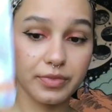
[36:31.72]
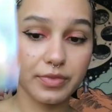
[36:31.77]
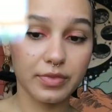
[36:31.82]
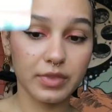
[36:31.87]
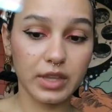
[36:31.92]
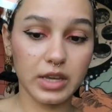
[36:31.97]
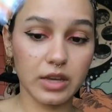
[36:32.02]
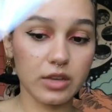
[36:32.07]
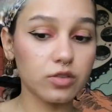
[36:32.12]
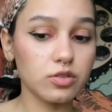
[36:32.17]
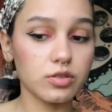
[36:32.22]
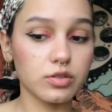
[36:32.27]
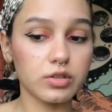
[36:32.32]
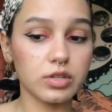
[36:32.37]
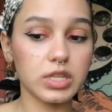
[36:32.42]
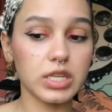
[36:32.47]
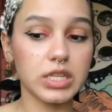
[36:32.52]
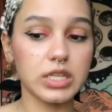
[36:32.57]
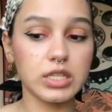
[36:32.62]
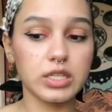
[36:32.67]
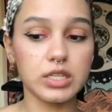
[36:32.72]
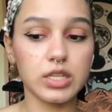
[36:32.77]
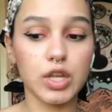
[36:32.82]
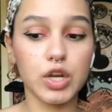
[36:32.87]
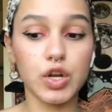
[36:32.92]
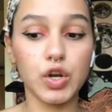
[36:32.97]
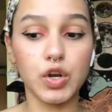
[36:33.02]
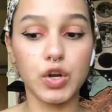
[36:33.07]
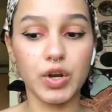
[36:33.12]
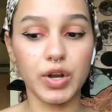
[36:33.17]
The answer is
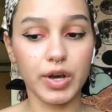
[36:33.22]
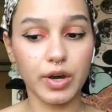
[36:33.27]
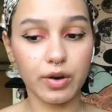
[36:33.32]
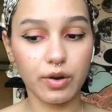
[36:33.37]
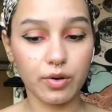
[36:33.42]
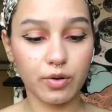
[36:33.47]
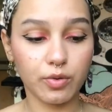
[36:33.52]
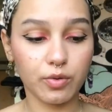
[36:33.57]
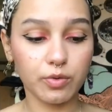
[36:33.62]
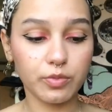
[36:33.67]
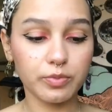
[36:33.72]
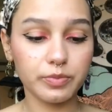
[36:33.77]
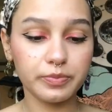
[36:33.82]
no.